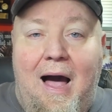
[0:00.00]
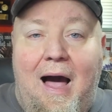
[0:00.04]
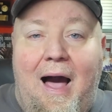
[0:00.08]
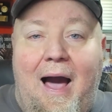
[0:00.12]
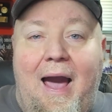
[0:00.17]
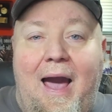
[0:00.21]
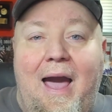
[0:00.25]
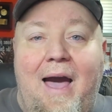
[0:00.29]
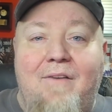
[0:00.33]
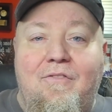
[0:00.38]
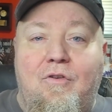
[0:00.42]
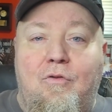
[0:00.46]

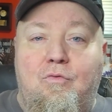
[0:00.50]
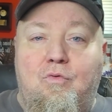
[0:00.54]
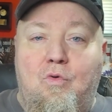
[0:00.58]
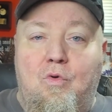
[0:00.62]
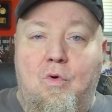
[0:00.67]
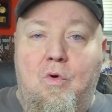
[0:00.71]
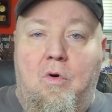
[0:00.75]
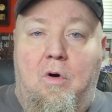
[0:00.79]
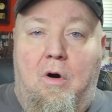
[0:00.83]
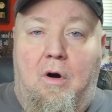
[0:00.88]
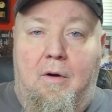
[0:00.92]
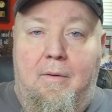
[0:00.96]
I have a
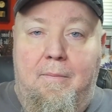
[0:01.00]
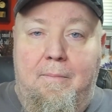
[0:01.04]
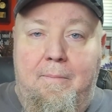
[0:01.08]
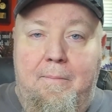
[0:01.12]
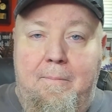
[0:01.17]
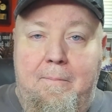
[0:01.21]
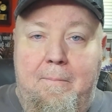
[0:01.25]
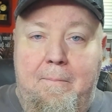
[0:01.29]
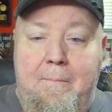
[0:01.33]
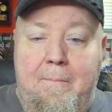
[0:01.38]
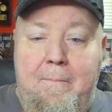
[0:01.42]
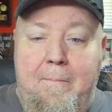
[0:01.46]
rule.
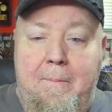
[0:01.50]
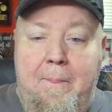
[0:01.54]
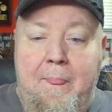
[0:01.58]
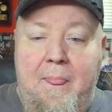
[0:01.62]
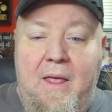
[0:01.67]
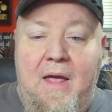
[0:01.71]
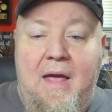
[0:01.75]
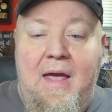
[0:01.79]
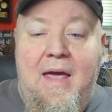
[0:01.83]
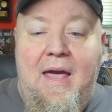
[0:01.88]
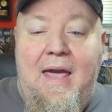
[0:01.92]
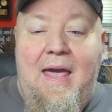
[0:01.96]

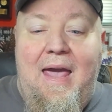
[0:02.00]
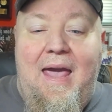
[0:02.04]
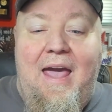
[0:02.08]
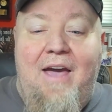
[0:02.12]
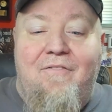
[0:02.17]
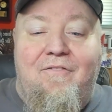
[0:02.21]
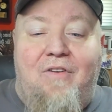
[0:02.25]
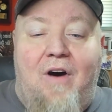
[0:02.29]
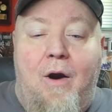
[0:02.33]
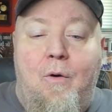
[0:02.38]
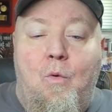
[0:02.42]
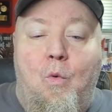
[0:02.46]

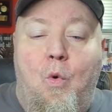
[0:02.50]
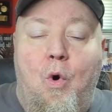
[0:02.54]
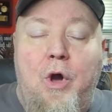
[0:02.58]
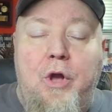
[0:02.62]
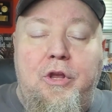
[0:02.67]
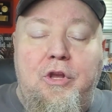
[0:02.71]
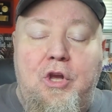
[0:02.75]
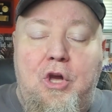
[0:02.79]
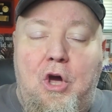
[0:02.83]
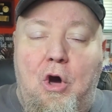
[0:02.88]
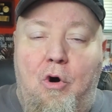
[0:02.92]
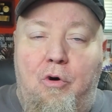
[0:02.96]
If I
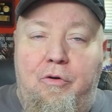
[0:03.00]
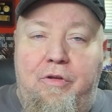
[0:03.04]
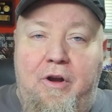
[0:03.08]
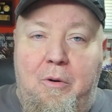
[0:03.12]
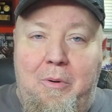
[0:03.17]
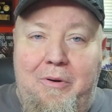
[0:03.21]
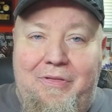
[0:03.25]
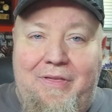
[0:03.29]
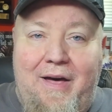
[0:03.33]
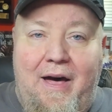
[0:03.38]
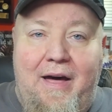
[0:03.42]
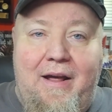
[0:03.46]
wouldn't go there
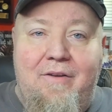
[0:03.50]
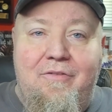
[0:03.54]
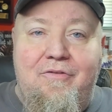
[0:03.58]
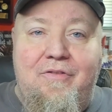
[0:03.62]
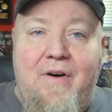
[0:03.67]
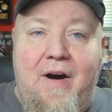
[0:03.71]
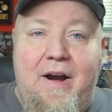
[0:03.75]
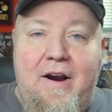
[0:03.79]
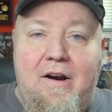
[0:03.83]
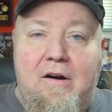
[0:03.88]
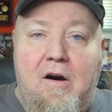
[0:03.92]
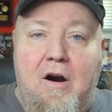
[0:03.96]
without a
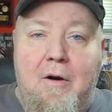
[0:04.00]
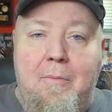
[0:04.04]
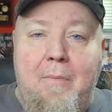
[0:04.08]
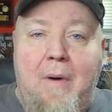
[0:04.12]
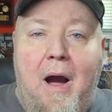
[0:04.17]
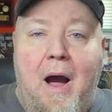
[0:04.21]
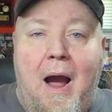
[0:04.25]
firearm,